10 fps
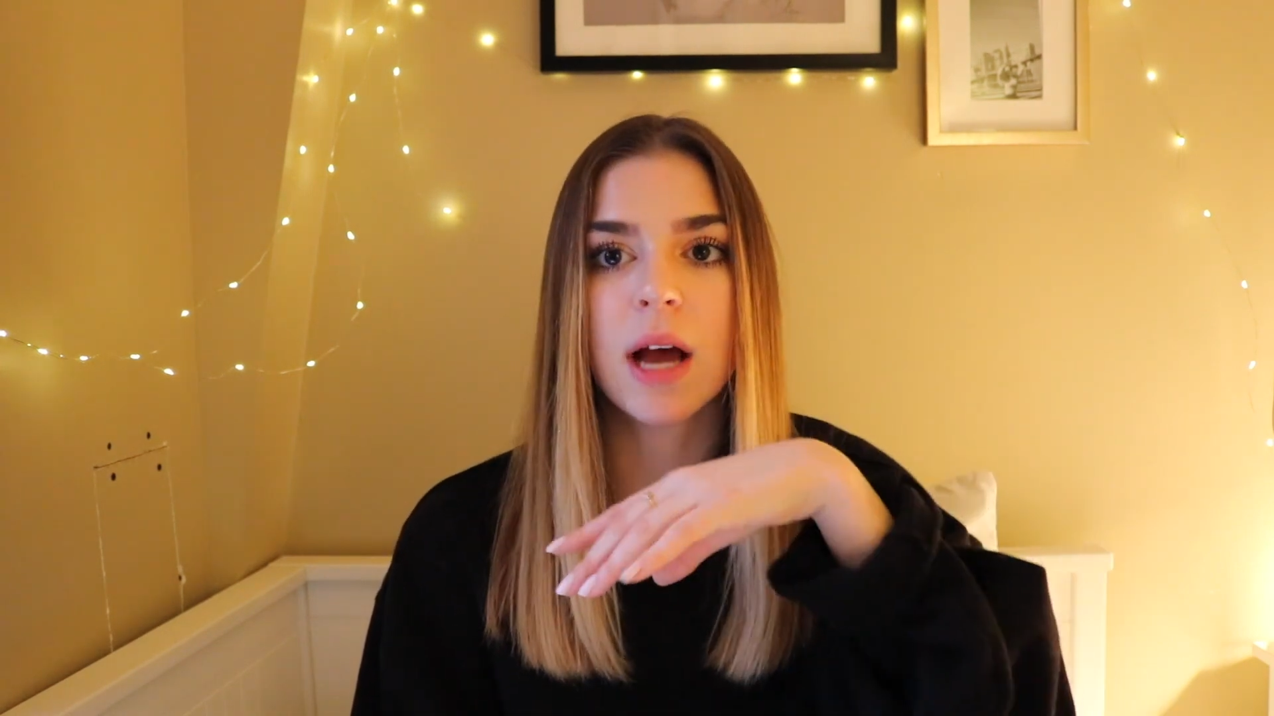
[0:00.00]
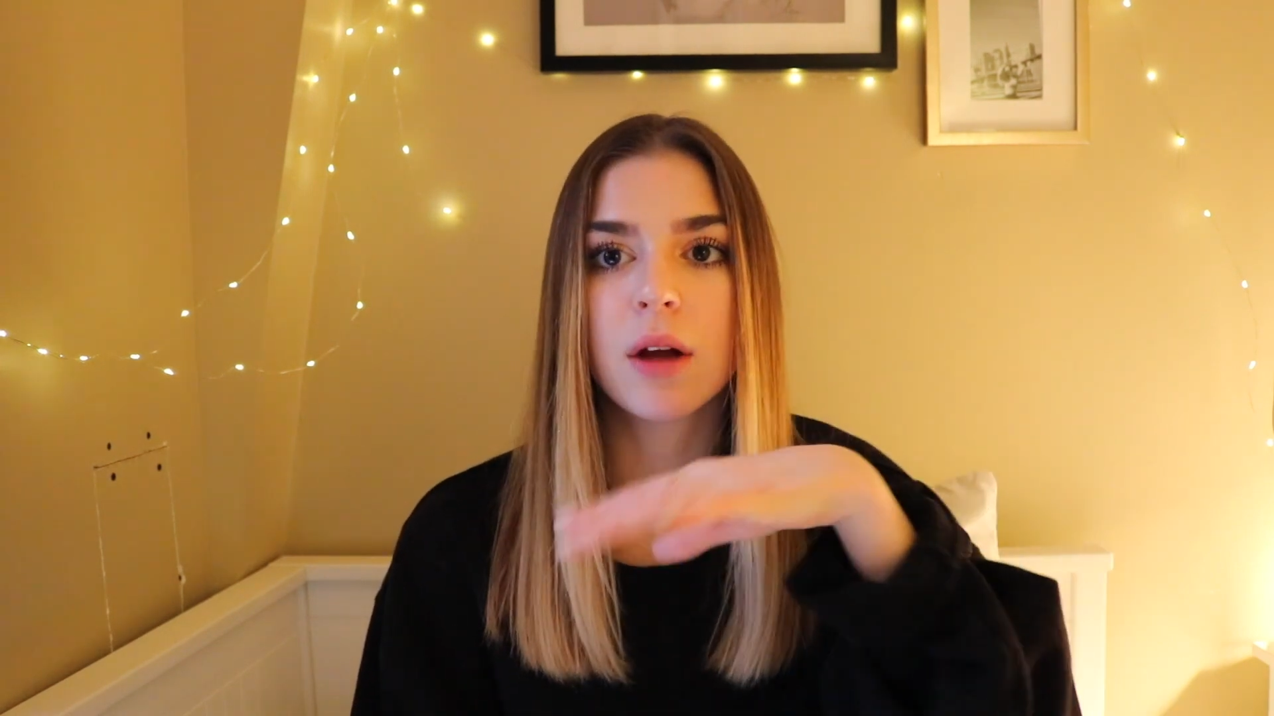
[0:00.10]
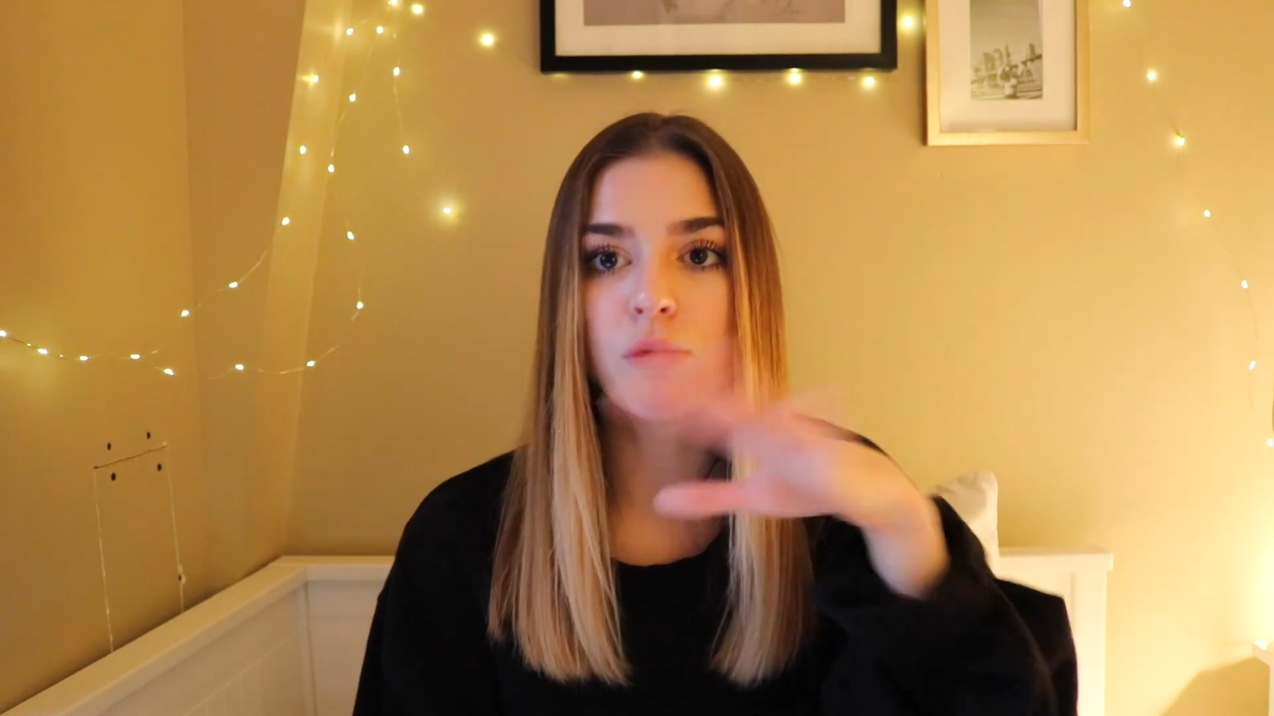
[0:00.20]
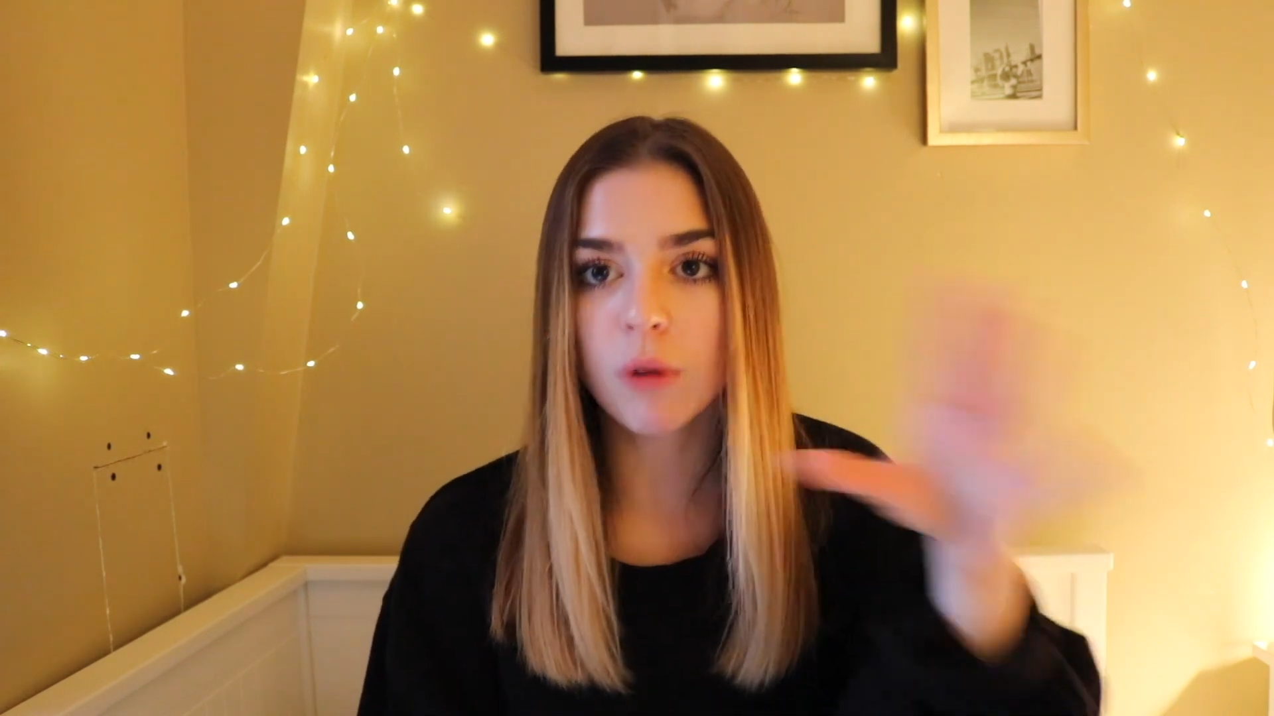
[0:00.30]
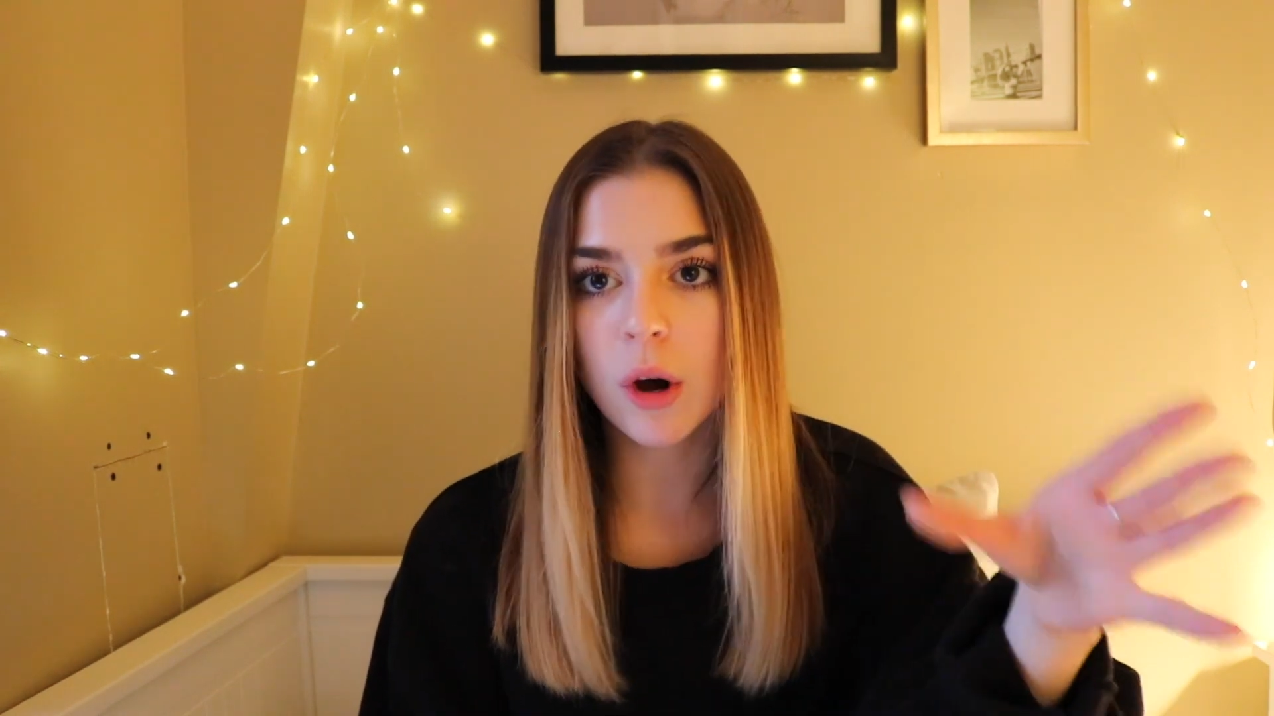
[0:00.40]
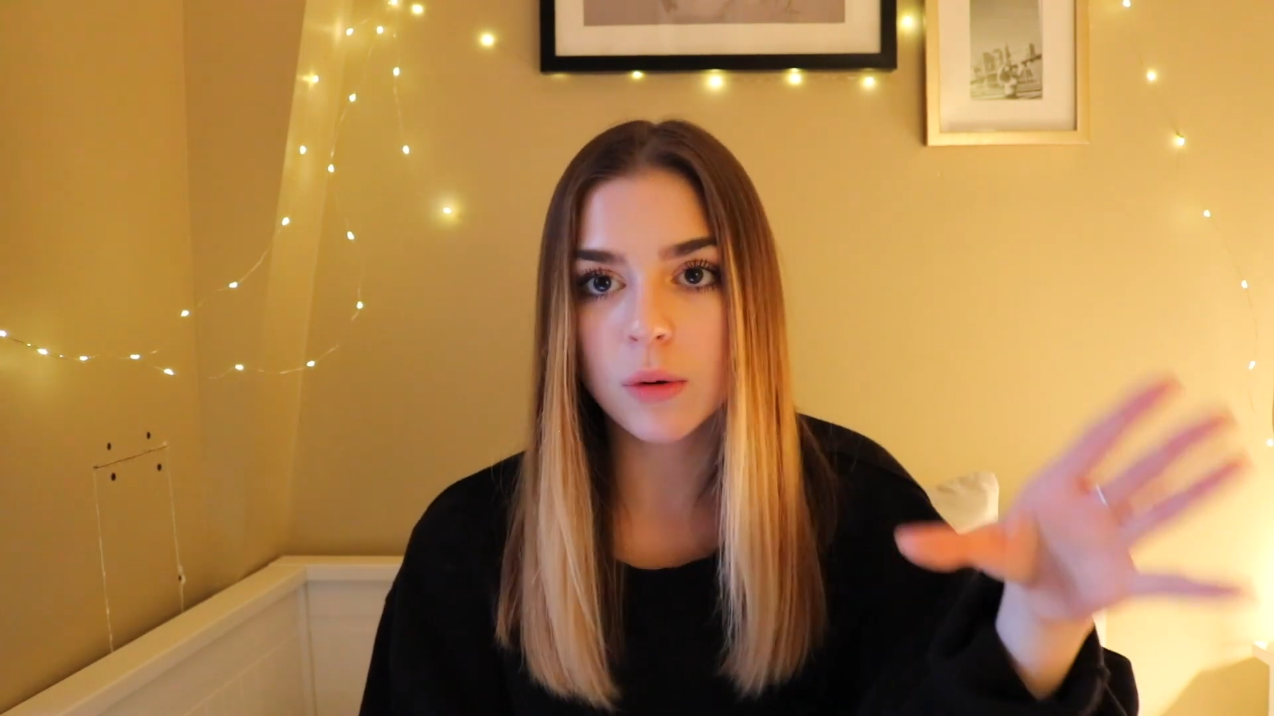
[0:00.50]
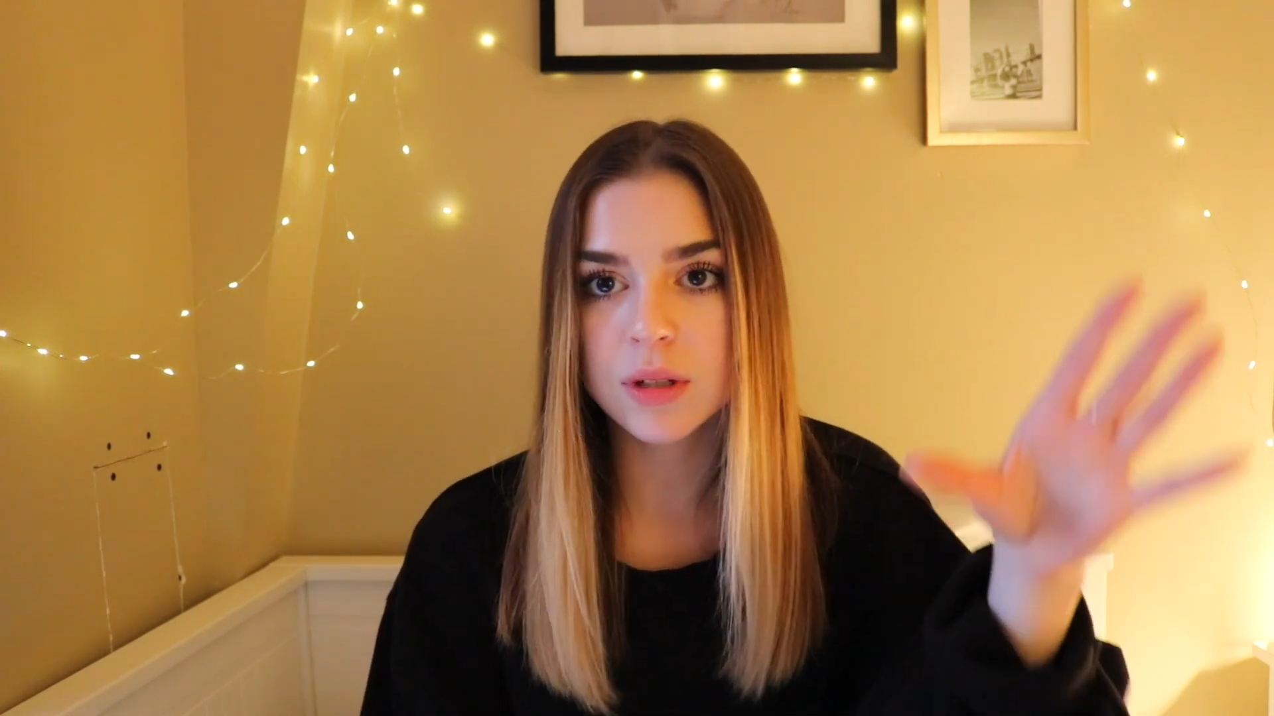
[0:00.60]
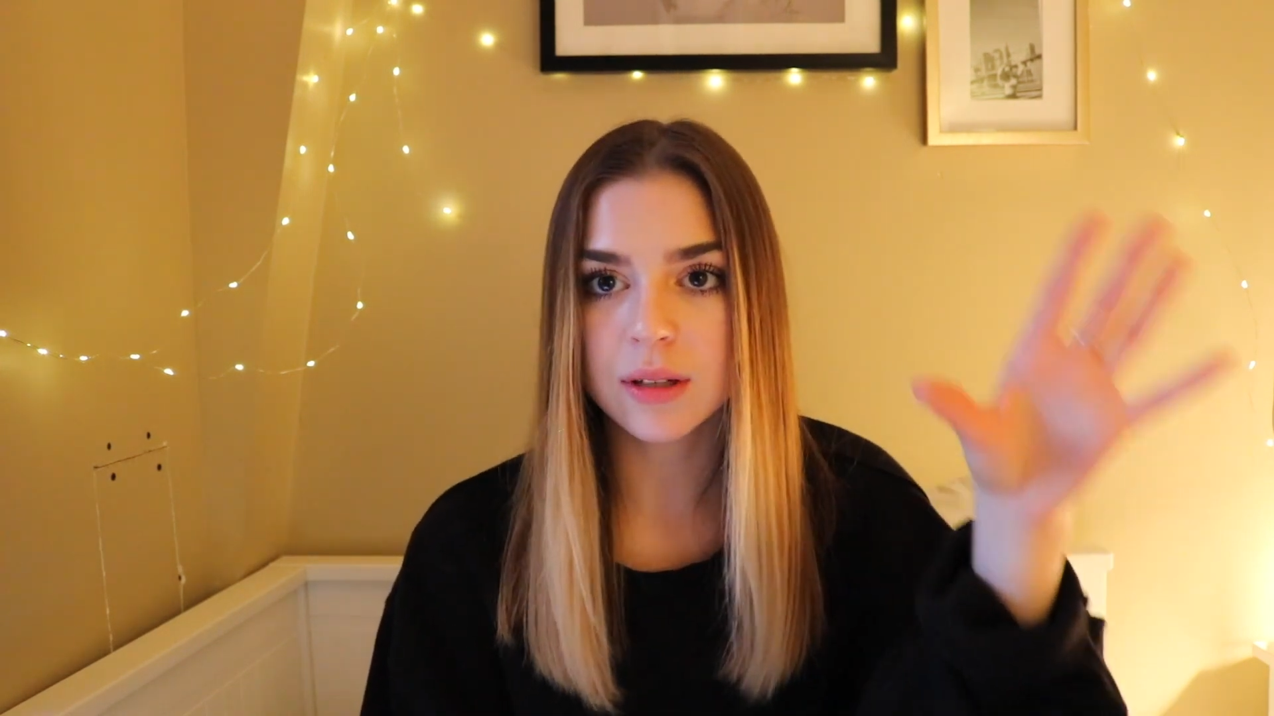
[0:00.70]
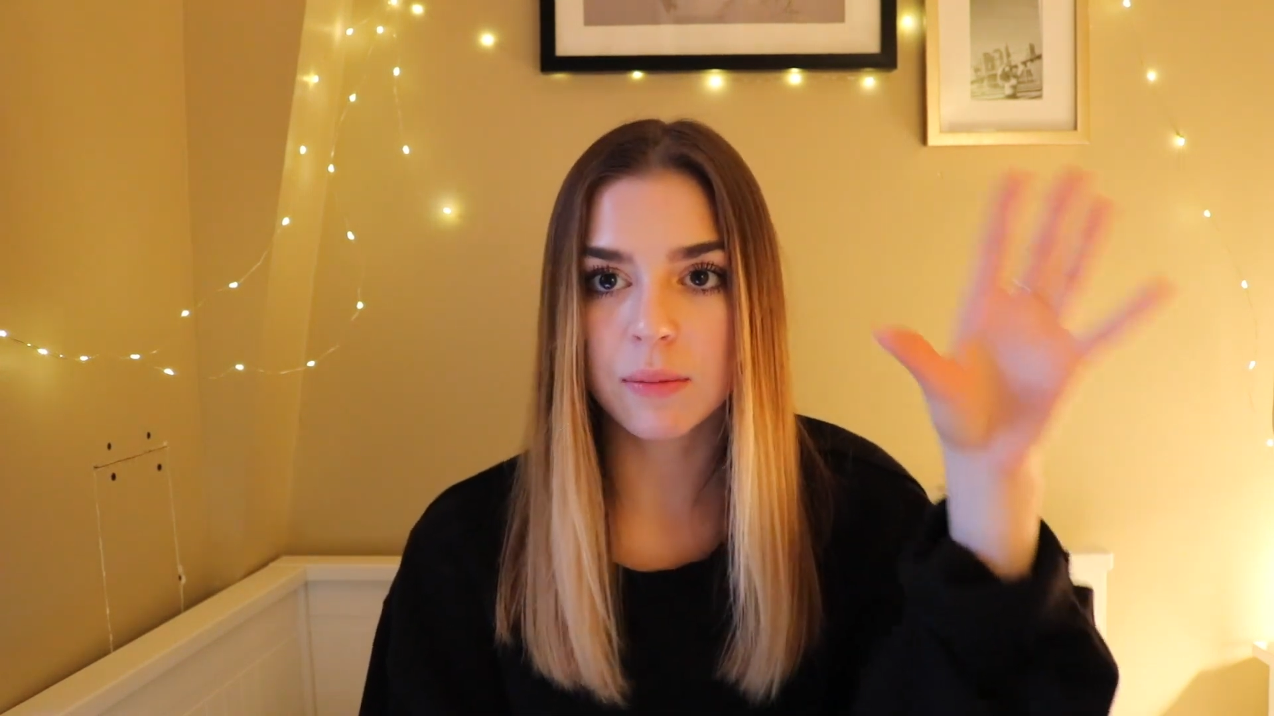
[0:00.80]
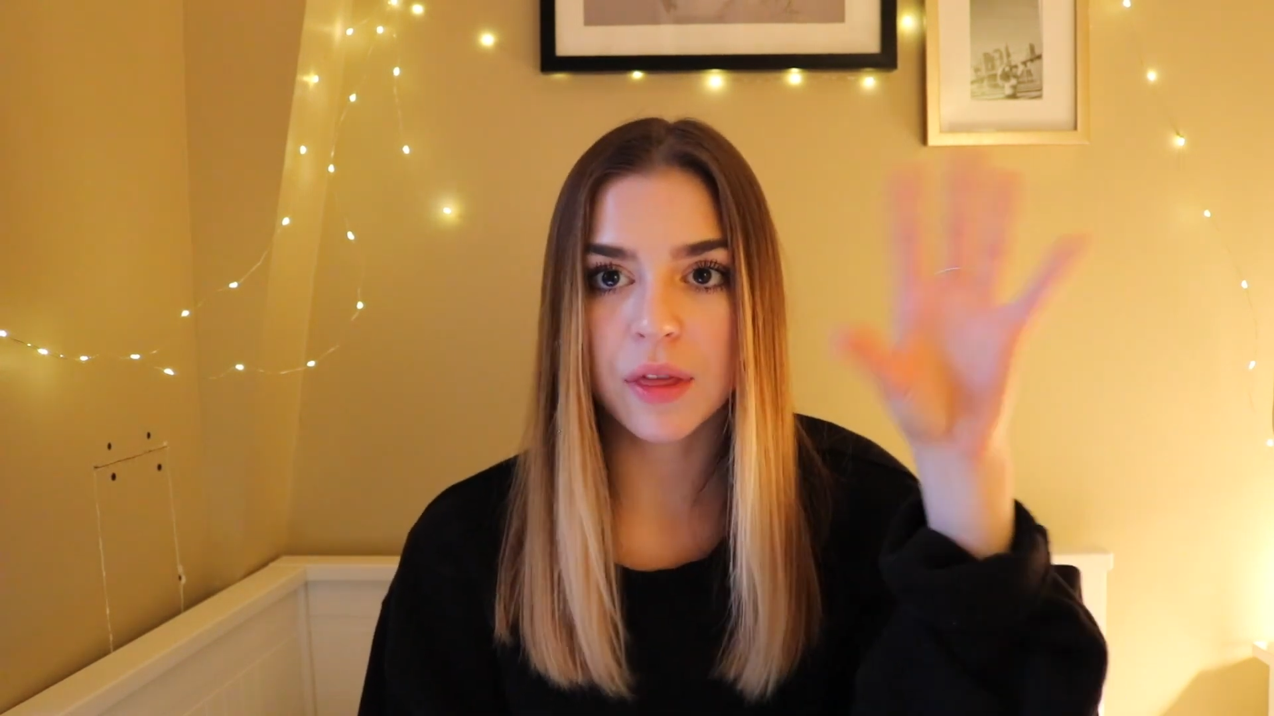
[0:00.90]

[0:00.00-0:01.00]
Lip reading: I wrote some